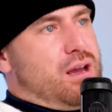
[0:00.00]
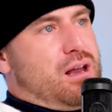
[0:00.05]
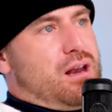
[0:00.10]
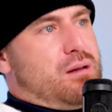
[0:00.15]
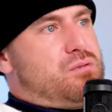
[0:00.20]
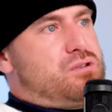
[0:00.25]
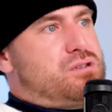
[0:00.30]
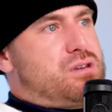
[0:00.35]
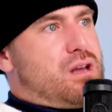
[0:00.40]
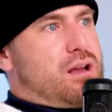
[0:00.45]
And
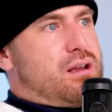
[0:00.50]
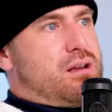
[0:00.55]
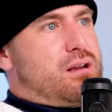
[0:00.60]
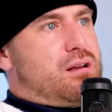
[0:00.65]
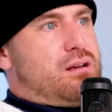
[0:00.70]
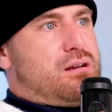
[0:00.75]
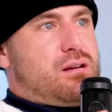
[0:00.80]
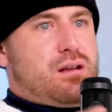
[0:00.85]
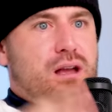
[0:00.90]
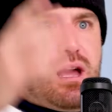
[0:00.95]
I'm just like,
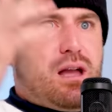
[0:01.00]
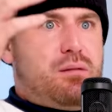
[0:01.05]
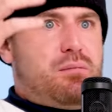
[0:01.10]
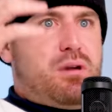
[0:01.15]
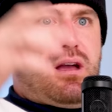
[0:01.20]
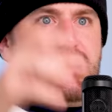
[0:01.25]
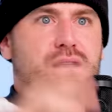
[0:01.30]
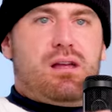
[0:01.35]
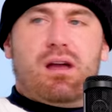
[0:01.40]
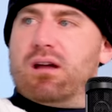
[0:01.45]
hey,
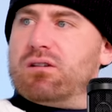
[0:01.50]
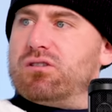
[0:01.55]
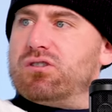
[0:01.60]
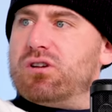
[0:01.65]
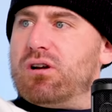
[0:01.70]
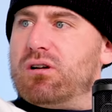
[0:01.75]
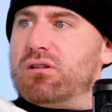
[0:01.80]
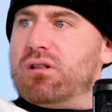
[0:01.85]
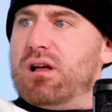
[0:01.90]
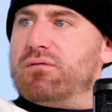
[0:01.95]
man, yeah,
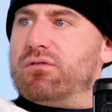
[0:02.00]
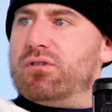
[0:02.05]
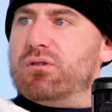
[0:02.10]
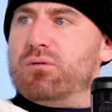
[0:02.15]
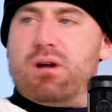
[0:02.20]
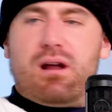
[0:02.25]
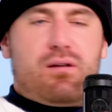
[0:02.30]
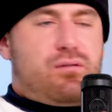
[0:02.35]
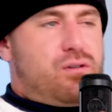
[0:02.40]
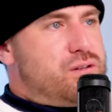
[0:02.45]
sure. Love to,
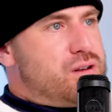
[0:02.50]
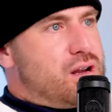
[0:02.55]
whatever.